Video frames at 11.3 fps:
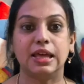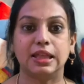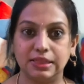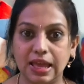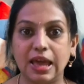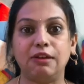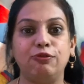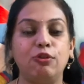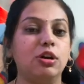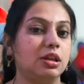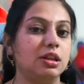
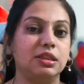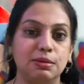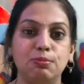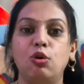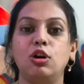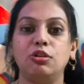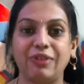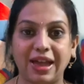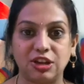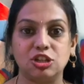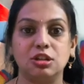Therefore, the mode of
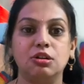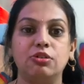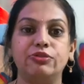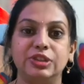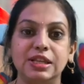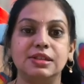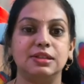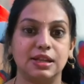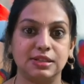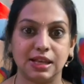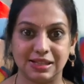action of this
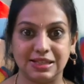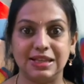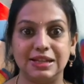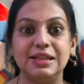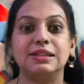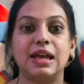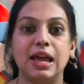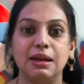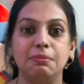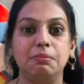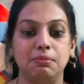Rasa series I
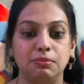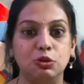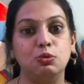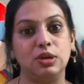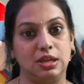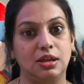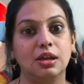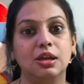am doing.